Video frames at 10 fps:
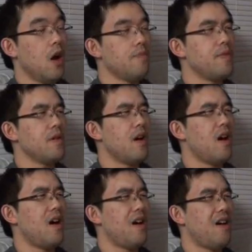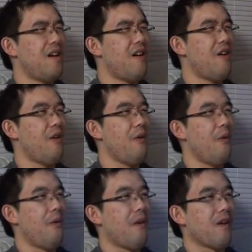Oh, dude!
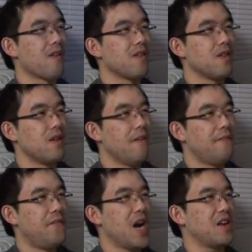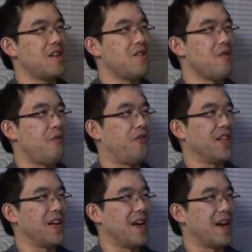Oh! Fuck you,
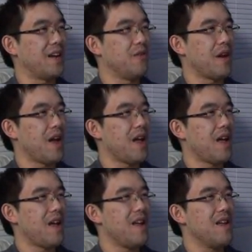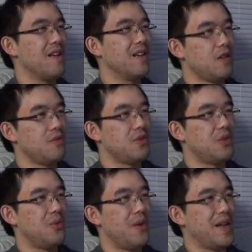Flik, okay? You
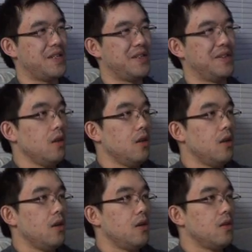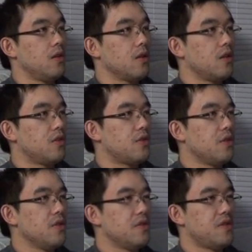twit. The
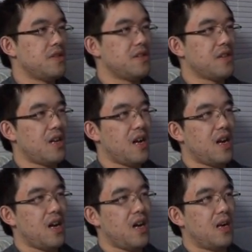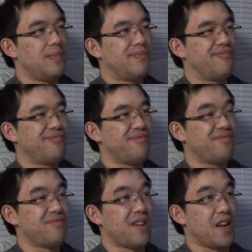controls is, uh,
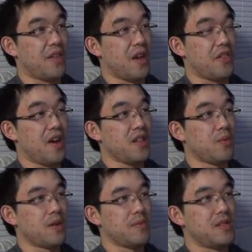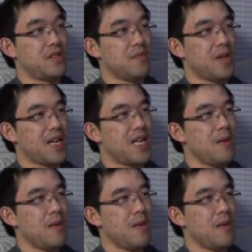I, th I thought they were going to be simple. I